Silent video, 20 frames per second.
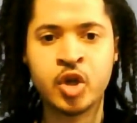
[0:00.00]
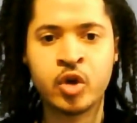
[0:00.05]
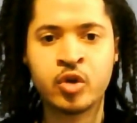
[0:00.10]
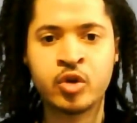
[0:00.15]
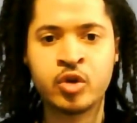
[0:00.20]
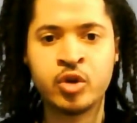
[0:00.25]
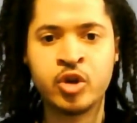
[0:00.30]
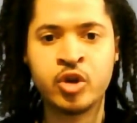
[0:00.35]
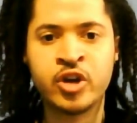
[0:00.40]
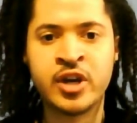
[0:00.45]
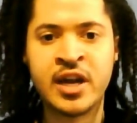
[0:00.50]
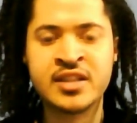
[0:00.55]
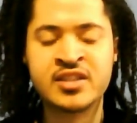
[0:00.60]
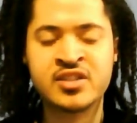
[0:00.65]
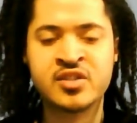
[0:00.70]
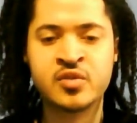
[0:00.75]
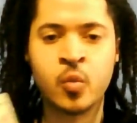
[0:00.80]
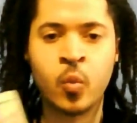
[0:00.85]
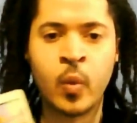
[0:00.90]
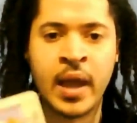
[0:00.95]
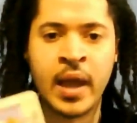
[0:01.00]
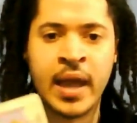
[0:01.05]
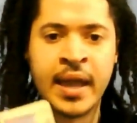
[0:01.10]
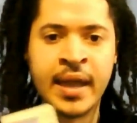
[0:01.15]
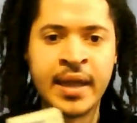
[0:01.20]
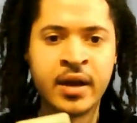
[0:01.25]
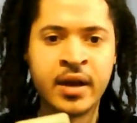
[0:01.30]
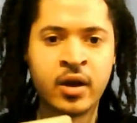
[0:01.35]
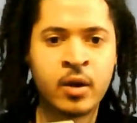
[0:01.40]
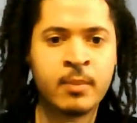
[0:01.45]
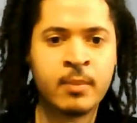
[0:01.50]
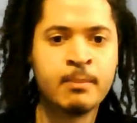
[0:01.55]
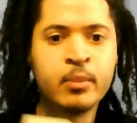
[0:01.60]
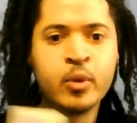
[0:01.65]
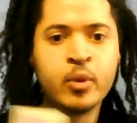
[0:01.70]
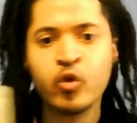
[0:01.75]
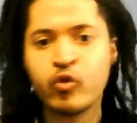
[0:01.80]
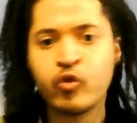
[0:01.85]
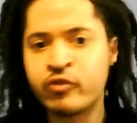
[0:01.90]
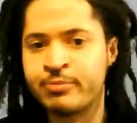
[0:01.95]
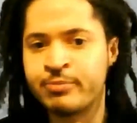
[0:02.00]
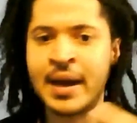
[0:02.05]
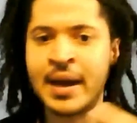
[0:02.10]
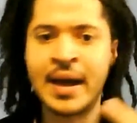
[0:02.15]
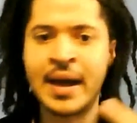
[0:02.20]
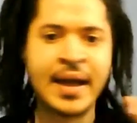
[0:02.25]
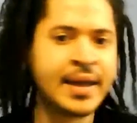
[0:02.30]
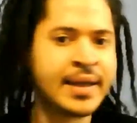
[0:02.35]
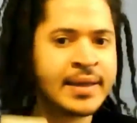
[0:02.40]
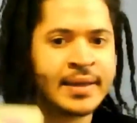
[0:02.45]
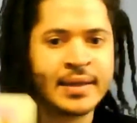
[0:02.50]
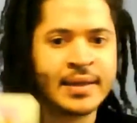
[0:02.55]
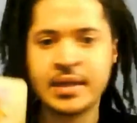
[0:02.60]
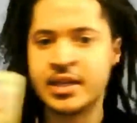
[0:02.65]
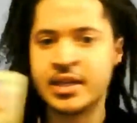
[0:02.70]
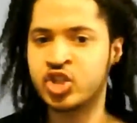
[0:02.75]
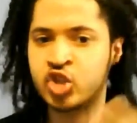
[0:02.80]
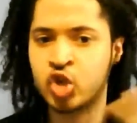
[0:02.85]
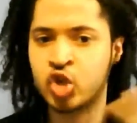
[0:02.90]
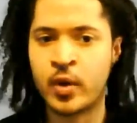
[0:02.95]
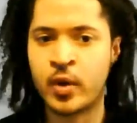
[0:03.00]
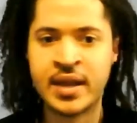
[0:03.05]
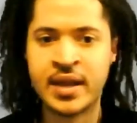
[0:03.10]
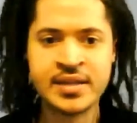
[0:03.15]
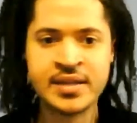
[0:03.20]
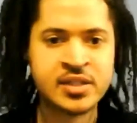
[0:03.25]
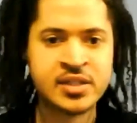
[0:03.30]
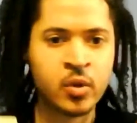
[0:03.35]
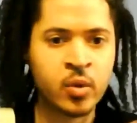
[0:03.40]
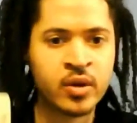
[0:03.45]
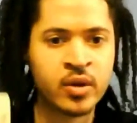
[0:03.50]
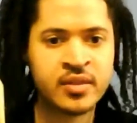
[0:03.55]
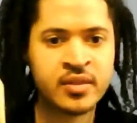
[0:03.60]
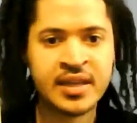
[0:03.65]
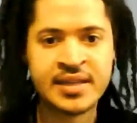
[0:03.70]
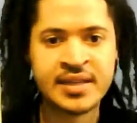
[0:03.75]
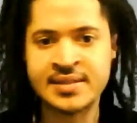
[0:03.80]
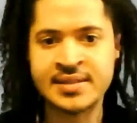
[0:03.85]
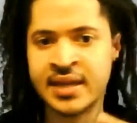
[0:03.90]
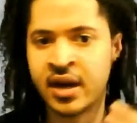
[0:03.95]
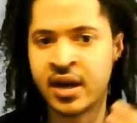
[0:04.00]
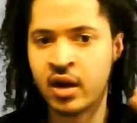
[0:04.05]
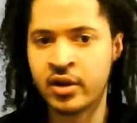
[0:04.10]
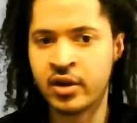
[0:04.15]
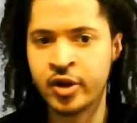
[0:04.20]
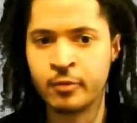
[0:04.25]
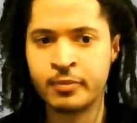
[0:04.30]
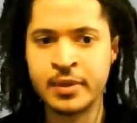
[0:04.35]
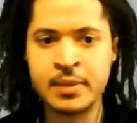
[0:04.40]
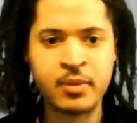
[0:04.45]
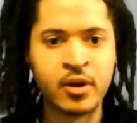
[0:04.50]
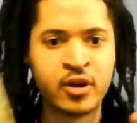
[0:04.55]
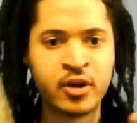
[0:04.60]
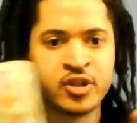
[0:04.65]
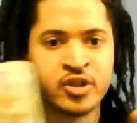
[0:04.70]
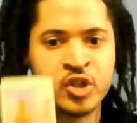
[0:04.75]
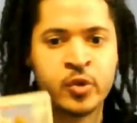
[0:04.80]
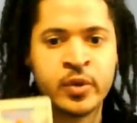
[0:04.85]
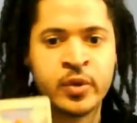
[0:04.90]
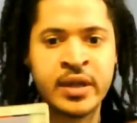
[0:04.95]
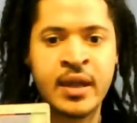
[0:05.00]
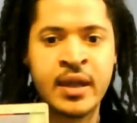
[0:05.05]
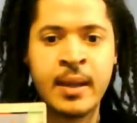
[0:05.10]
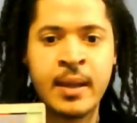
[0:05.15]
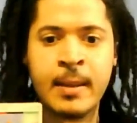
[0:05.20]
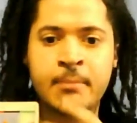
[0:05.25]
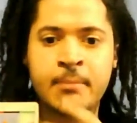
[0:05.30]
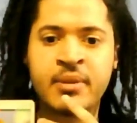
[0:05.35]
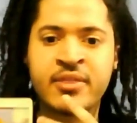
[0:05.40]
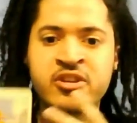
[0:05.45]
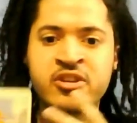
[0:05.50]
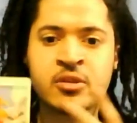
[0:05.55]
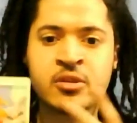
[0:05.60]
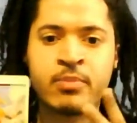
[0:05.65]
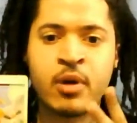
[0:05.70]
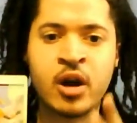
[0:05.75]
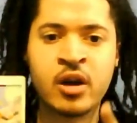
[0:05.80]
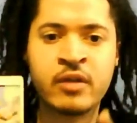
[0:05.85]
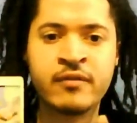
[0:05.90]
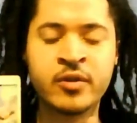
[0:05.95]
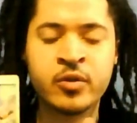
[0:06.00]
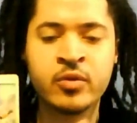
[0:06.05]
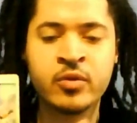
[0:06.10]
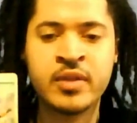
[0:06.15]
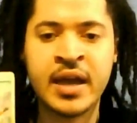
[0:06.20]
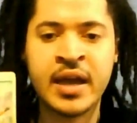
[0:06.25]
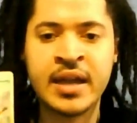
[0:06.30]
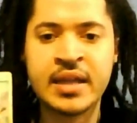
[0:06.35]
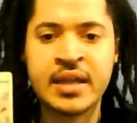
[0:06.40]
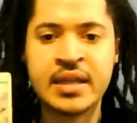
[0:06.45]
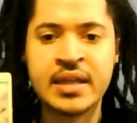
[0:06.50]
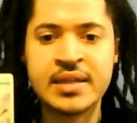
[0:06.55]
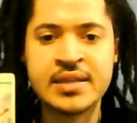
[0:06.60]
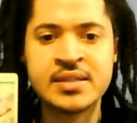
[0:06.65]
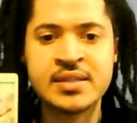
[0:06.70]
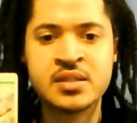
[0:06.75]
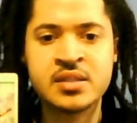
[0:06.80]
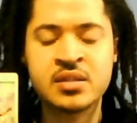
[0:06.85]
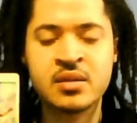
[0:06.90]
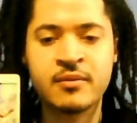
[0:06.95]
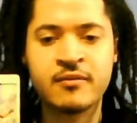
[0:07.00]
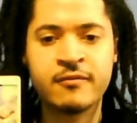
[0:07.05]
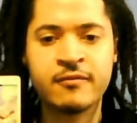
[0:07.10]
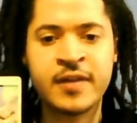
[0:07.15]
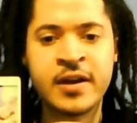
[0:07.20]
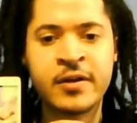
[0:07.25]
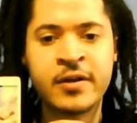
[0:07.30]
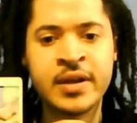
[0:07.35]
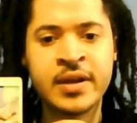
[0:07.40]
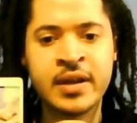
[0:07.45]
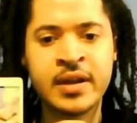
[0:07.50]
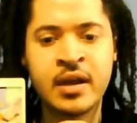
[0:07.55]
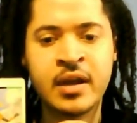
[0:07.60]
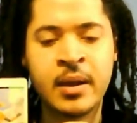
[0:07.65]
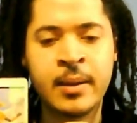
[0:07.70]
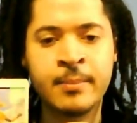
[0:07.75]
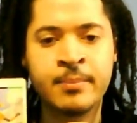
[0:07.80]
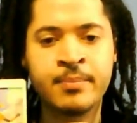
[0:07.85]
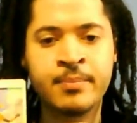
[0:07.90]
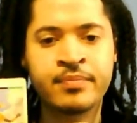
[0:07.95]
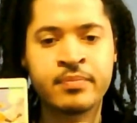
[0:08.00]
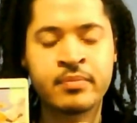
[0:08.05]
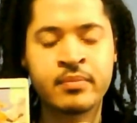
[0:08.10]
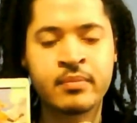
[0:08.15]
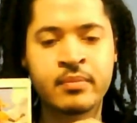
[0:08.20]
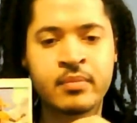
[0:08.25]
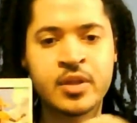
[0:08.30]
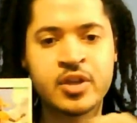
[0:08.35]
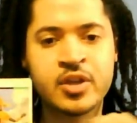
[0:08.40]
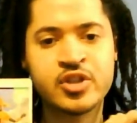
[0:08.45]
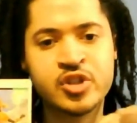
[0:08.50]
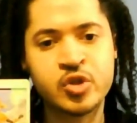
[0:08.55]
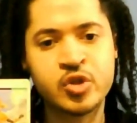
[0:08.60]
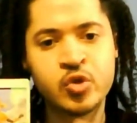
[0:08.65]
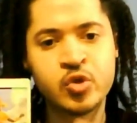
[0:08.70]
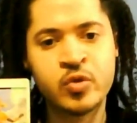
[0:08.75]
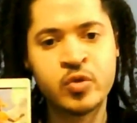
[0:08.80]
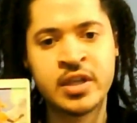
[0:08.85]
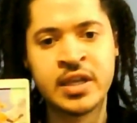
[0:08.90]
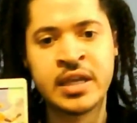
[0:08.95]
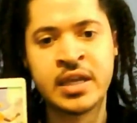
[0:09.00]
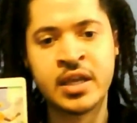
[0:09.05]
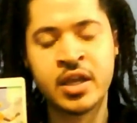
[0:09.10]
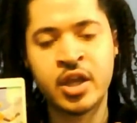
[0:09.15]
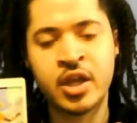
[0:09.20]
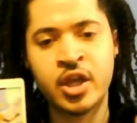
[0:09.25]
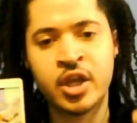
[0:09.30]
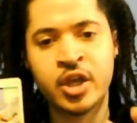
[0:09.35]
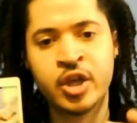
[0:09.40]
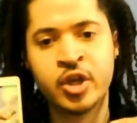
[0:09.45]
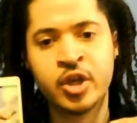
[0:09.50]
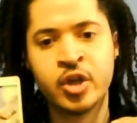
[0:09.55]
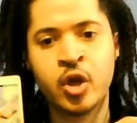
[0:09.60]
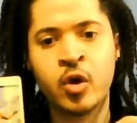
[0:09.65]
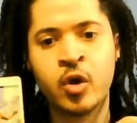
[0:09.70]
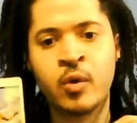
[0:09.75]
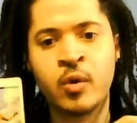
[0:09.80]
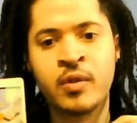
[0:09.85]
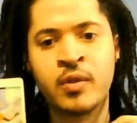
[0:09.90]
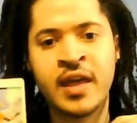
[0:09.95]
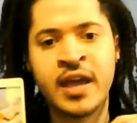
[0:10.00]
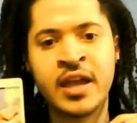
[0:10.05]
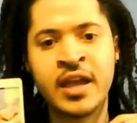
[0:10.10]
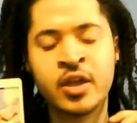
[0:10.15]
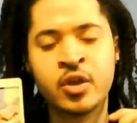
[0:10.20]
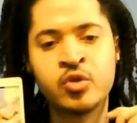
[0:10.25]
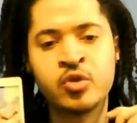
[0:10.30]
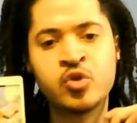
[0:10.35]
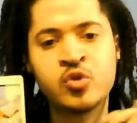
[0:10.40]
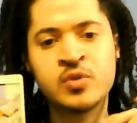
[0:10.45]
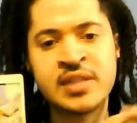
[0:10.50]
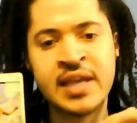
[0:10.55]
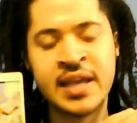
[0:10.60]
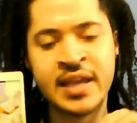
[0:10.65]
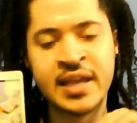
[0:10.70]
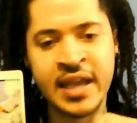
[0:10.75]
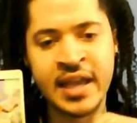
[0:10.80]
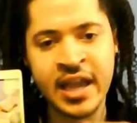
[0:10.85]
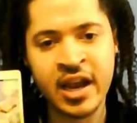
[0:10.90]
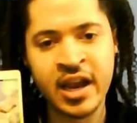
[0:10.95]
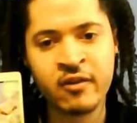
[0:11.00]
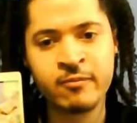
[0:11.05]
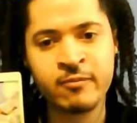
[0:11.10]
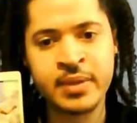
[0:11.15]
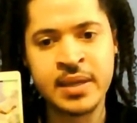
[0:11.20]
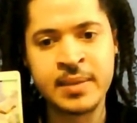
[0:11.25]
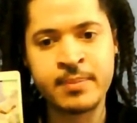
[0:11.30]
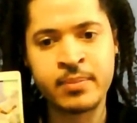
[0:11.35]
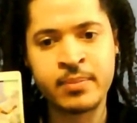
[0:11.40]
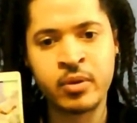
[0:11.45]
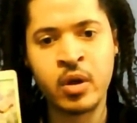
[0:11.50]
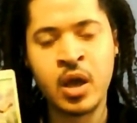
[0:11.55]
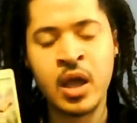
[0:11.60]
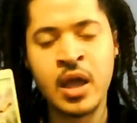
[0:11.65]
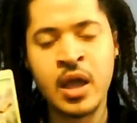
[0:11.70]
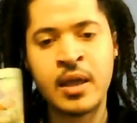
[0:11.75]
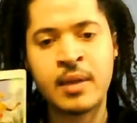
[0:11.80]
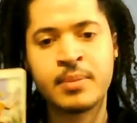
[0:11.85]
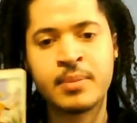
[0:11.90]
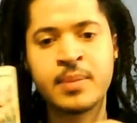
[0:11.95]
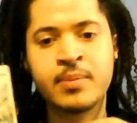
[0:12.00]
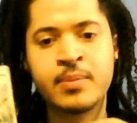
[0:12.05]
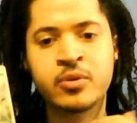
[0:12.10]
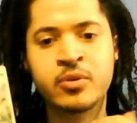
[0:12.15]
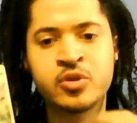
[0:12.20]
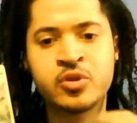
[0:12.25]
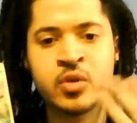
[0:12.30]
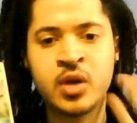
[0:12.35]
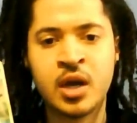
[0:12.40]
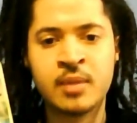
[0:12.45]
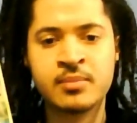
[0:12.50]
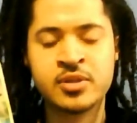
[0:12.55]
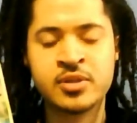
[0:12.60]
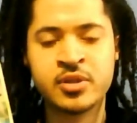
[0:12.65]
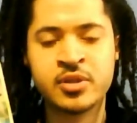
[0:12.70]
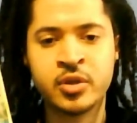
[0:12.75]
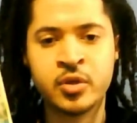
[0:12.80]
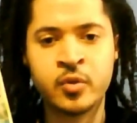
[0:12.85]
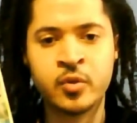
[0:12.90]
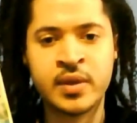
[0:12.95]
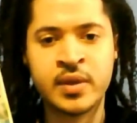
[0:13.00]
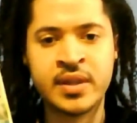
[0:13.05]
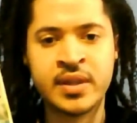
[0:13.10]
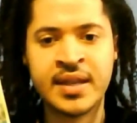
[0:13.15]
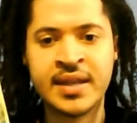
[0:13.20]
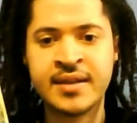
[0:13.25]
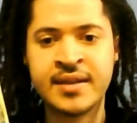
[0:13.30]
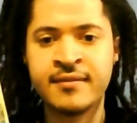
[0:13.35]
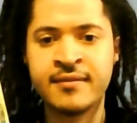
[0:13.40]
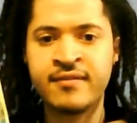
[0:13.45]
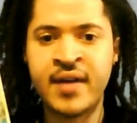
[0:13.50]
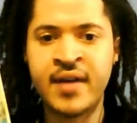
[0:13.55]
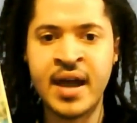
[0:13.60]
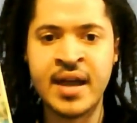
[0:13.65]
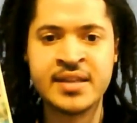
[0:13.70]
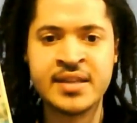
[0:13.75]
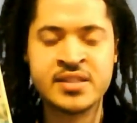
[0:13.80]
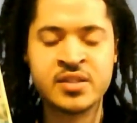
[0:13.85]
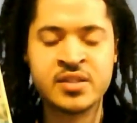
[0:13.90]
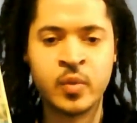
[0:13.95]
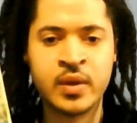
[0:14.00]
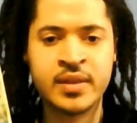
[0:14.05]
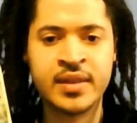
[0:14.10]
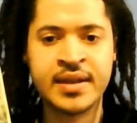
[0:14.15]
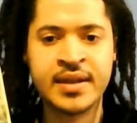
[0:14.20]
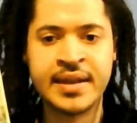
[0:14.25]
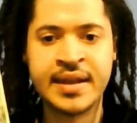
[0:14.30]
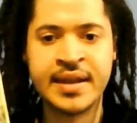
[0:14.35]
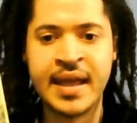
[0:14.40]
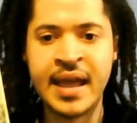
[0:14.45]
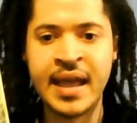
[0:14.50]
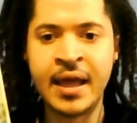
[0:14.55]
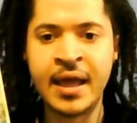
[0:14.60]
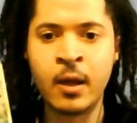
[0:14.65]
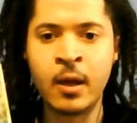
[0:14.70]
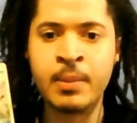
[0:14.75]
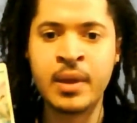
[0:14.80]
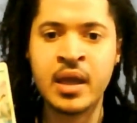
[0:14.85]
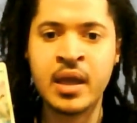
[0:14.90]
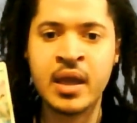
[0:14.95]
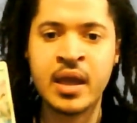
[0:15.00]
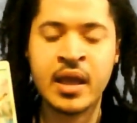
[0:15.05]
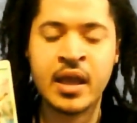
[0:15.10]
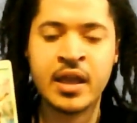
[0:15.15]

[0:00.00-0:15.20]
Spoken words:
You know, you're not swayed or moved by trends or things that, you know, people are doing, but there's a part of you that is very soothing. You know, that you do take care of people. People do come to you when they need advice, when they need help.